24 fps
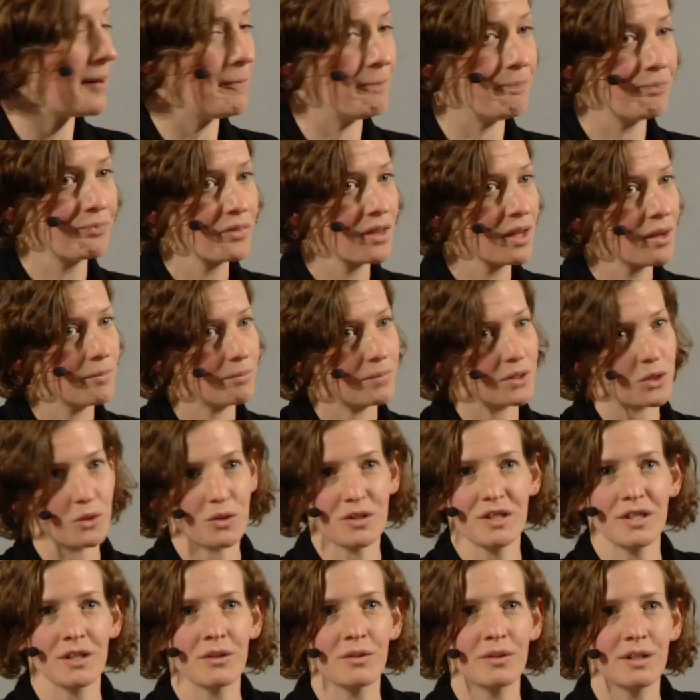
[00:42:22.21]
Um, but
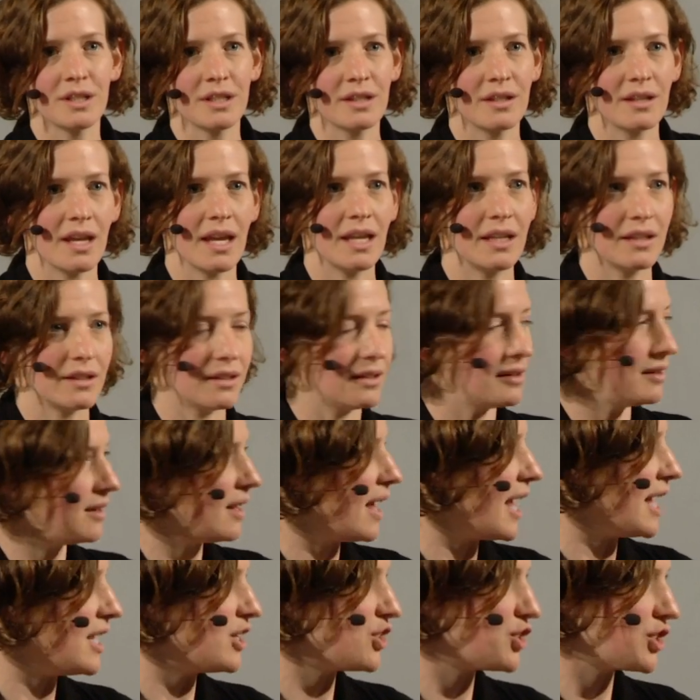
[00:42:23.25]
also in, in
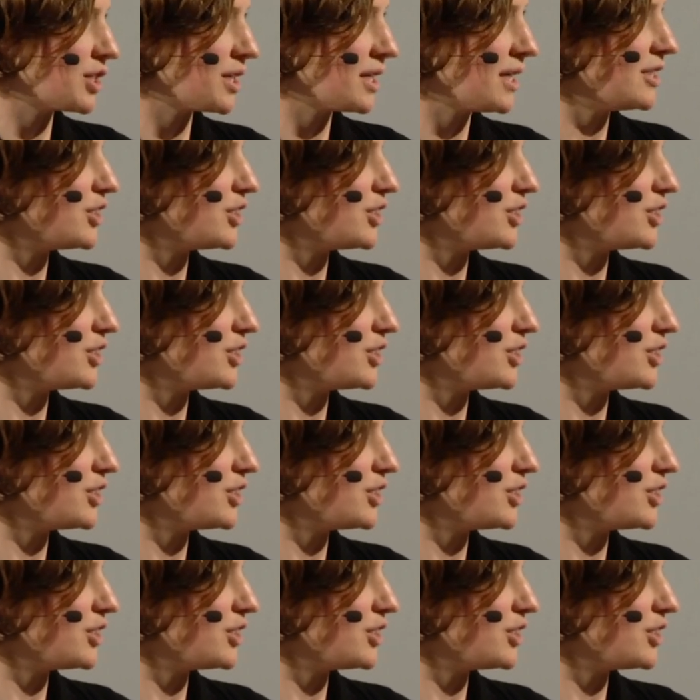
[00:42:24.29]
Asia,